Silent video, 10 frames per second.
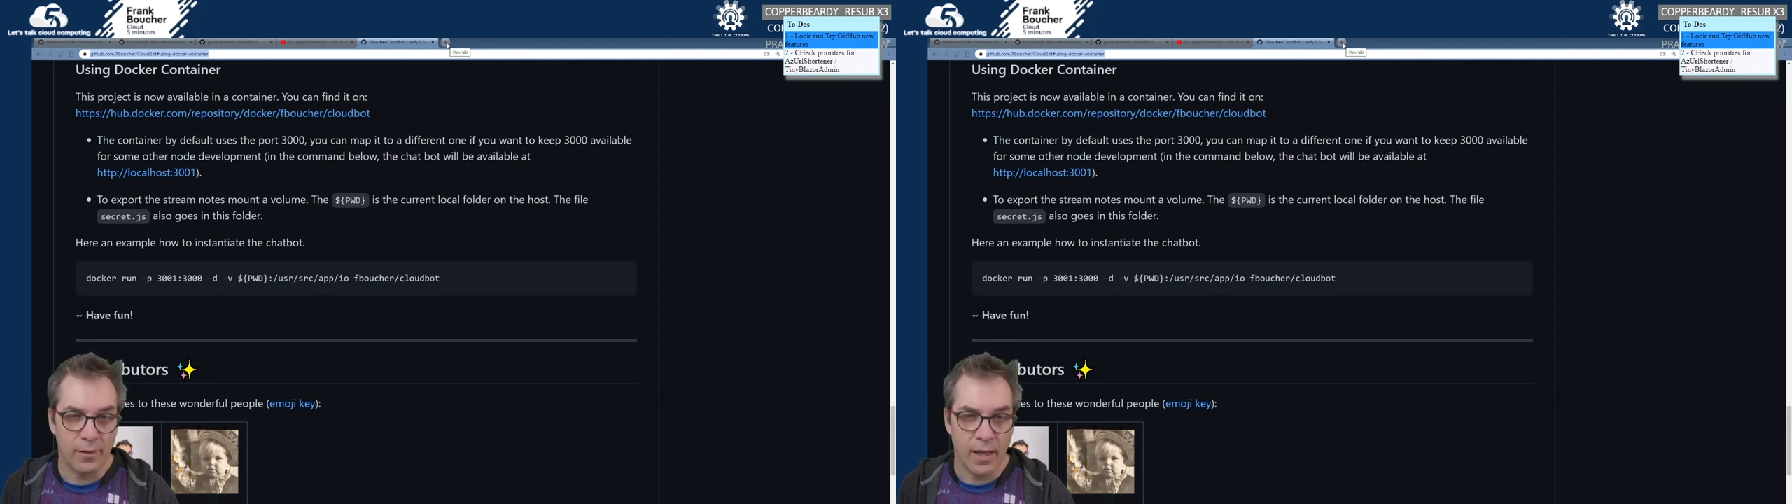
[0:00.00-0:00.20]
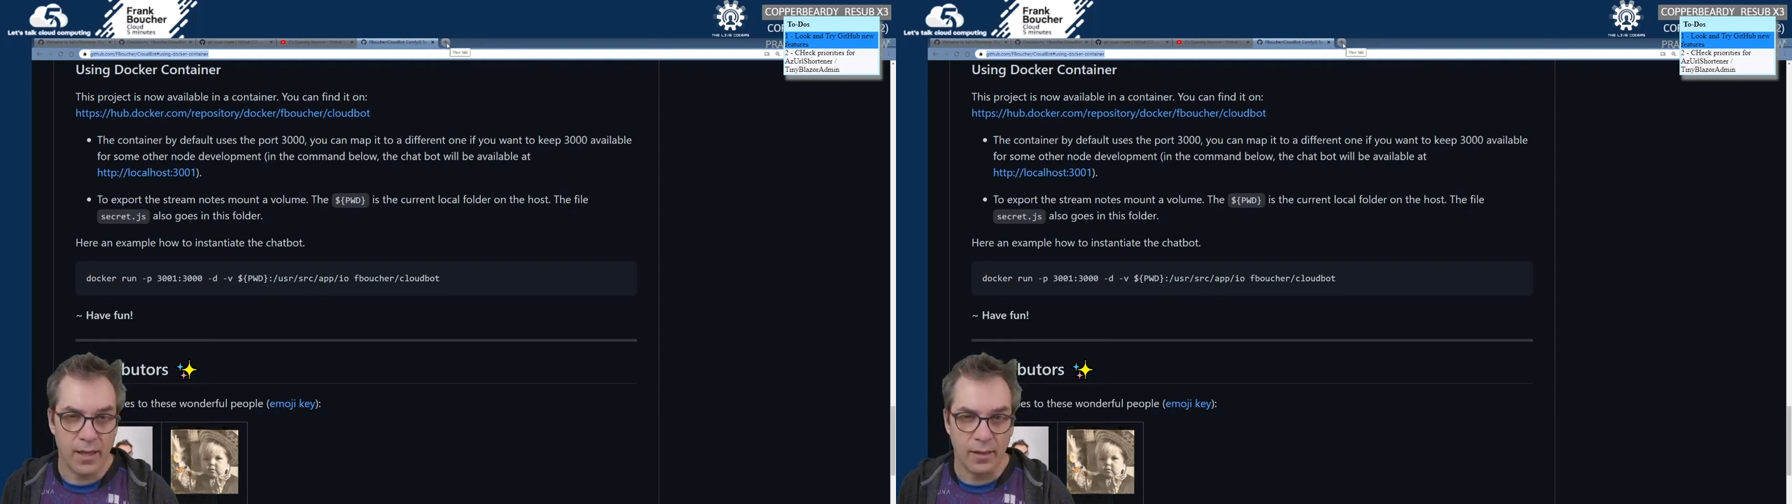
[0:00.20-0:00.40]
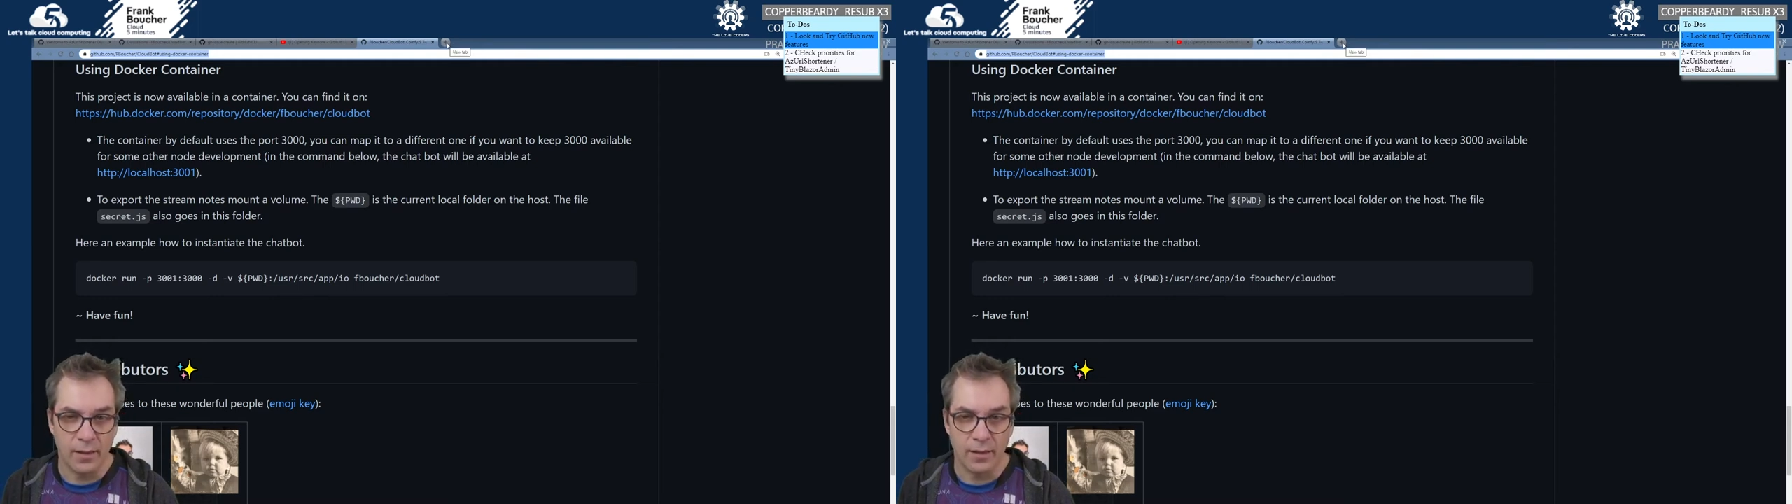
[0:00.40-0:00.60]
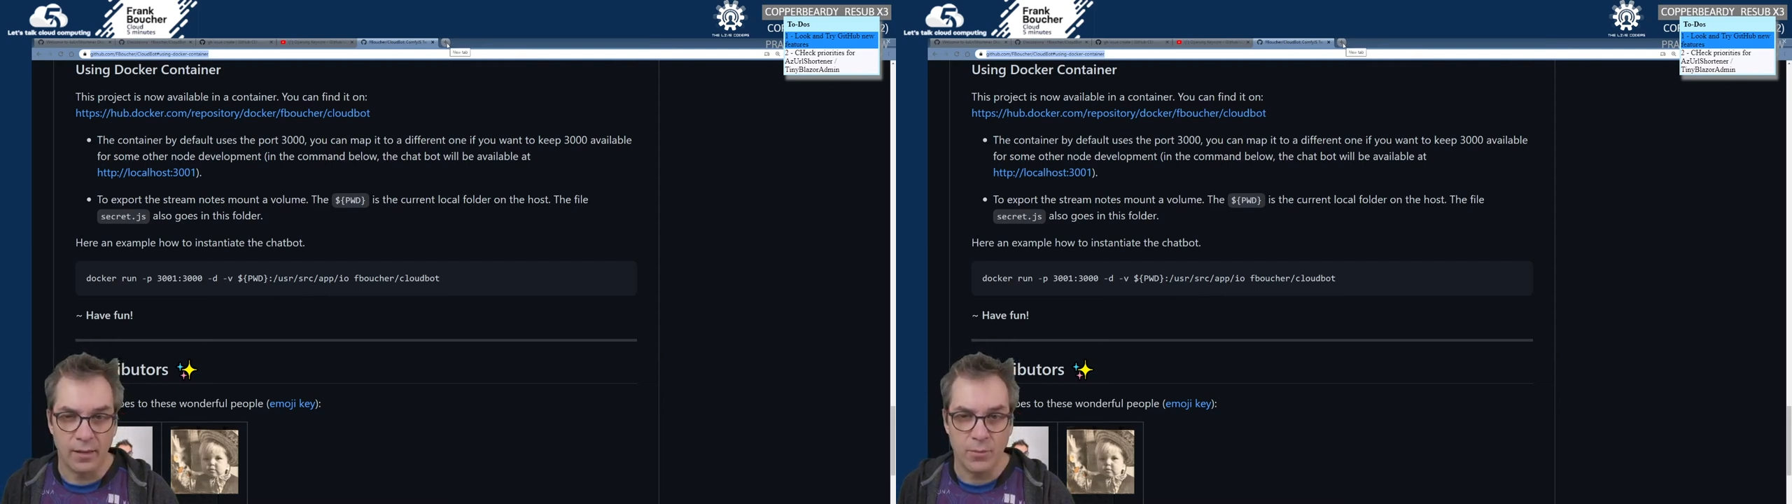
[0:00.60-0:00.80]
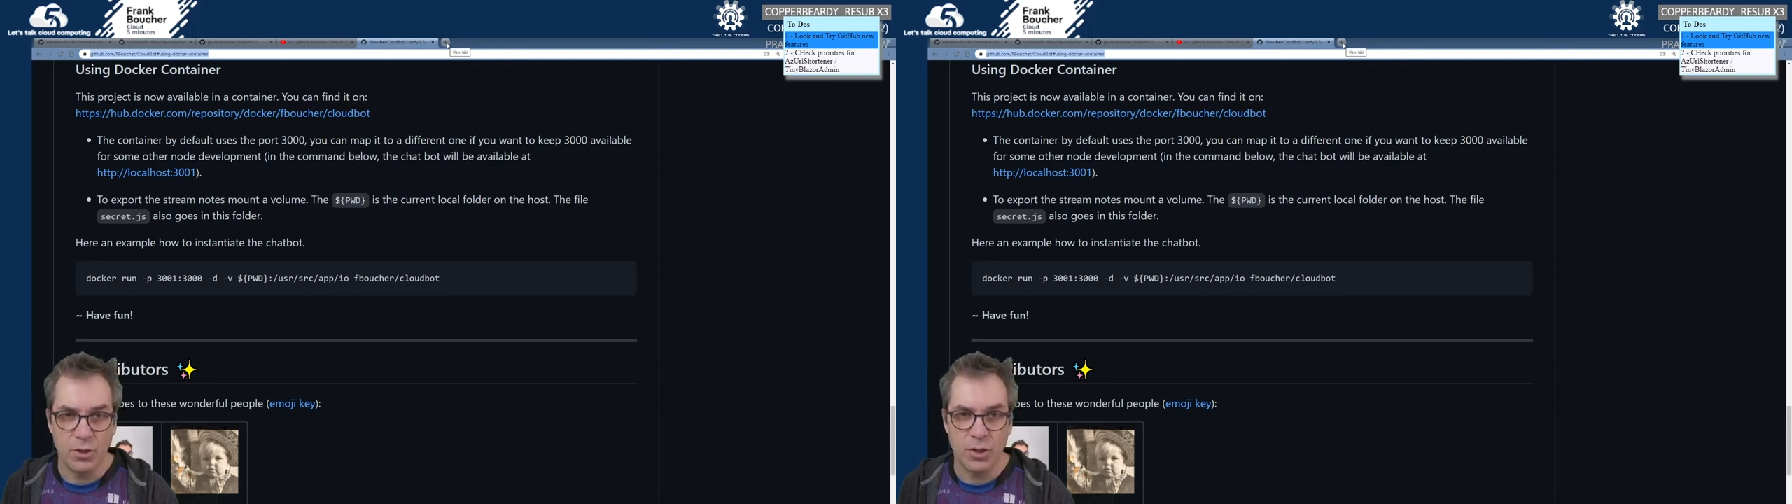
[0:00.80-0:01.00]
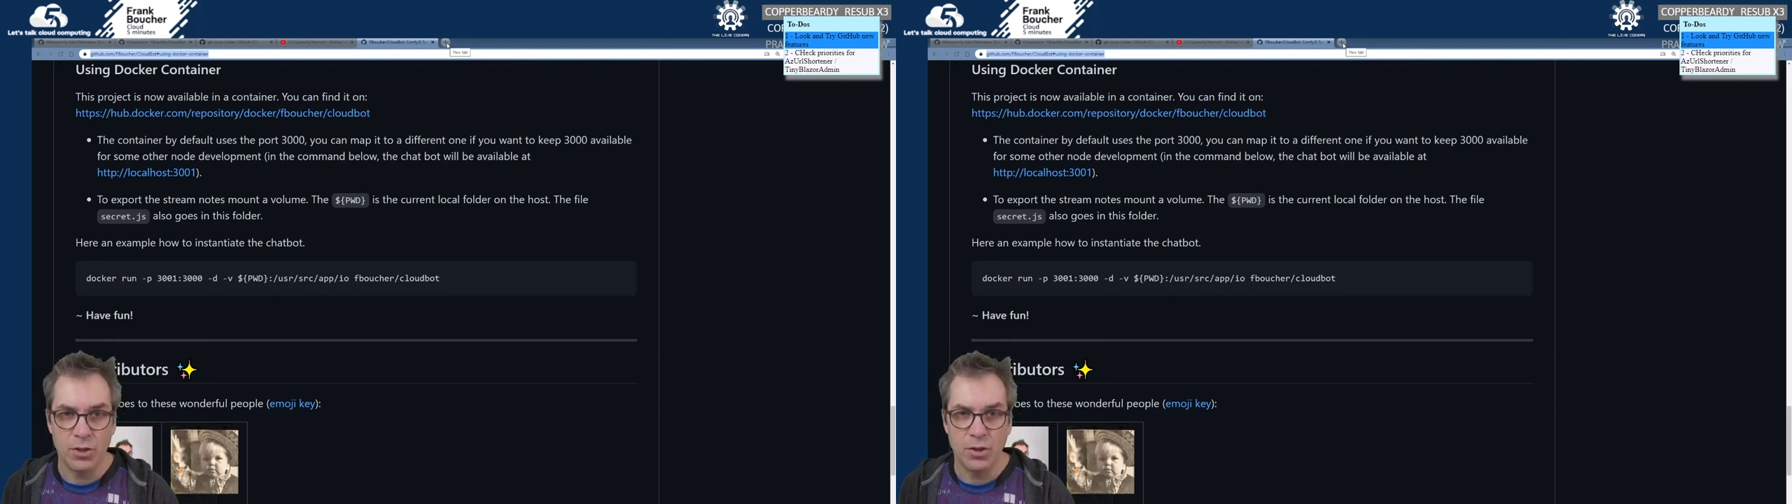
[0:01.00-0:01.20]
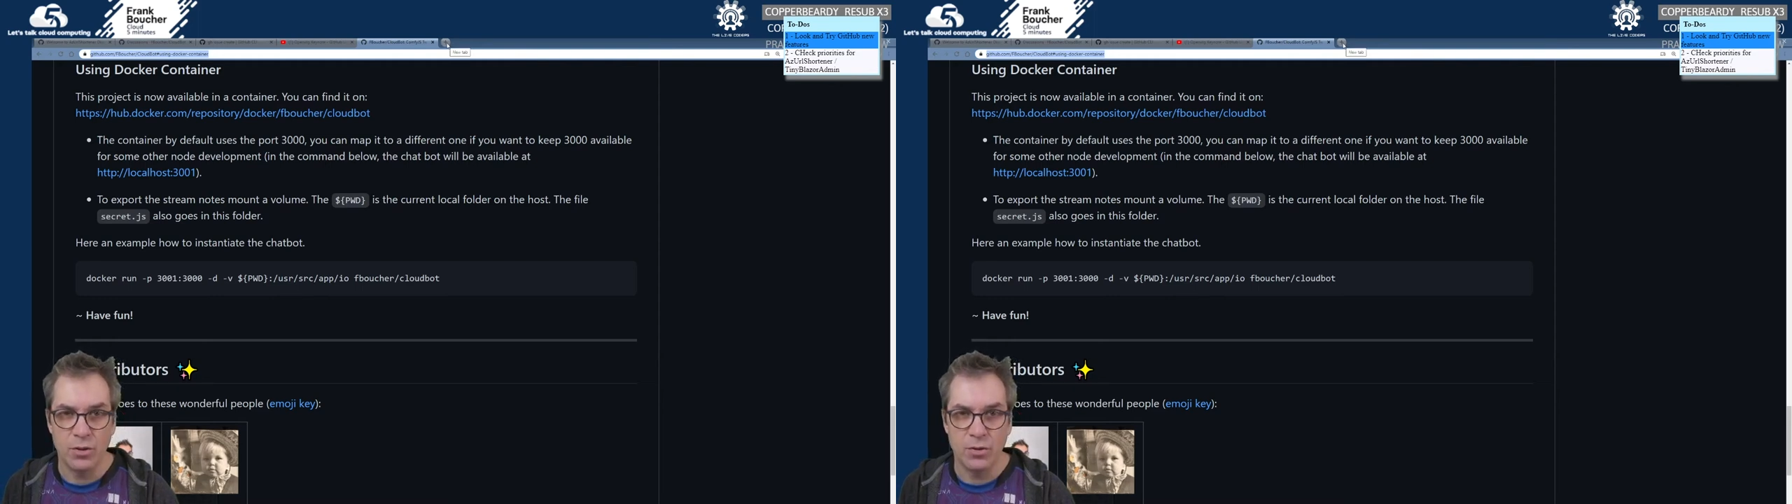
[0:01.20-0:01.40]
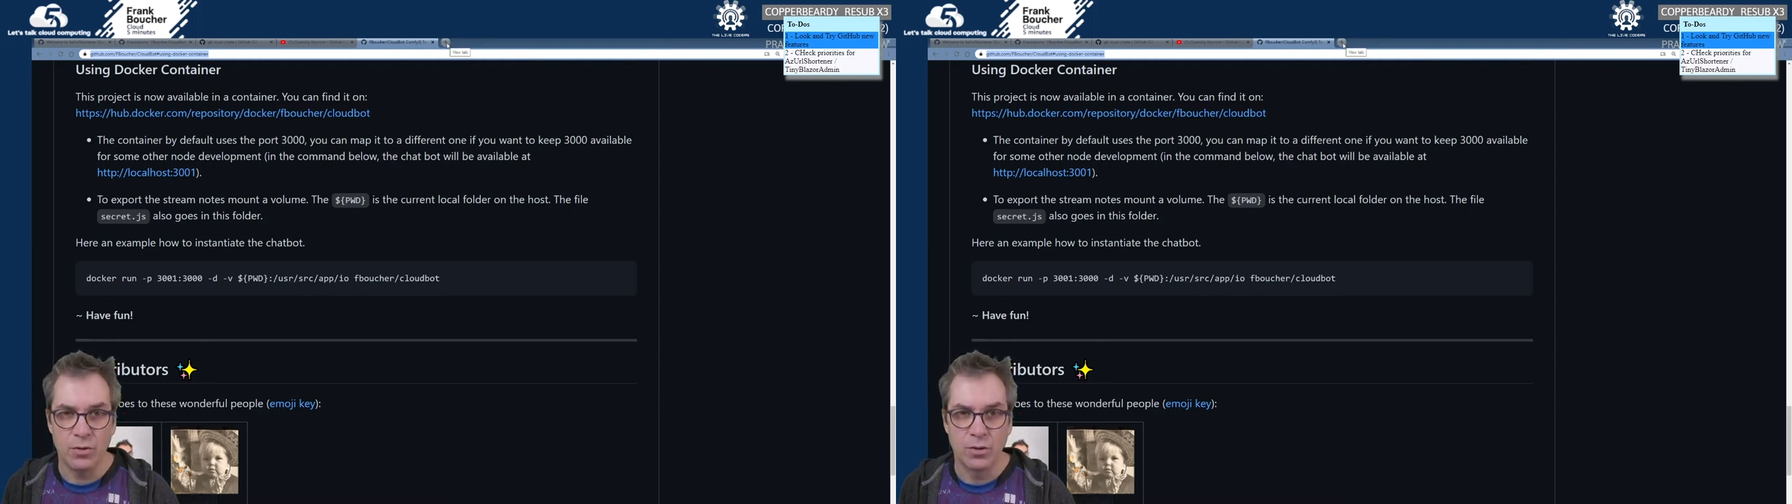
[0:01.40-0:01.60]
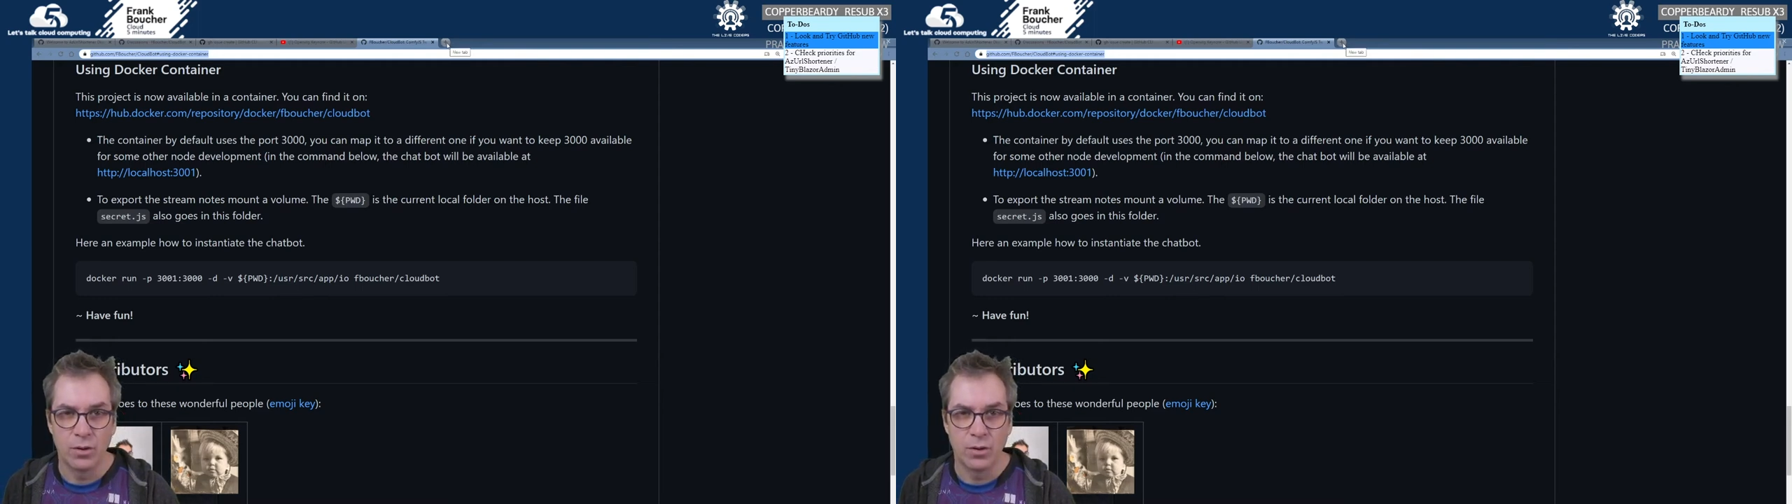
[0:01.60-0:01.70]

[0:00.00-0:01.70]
thing, I was just in,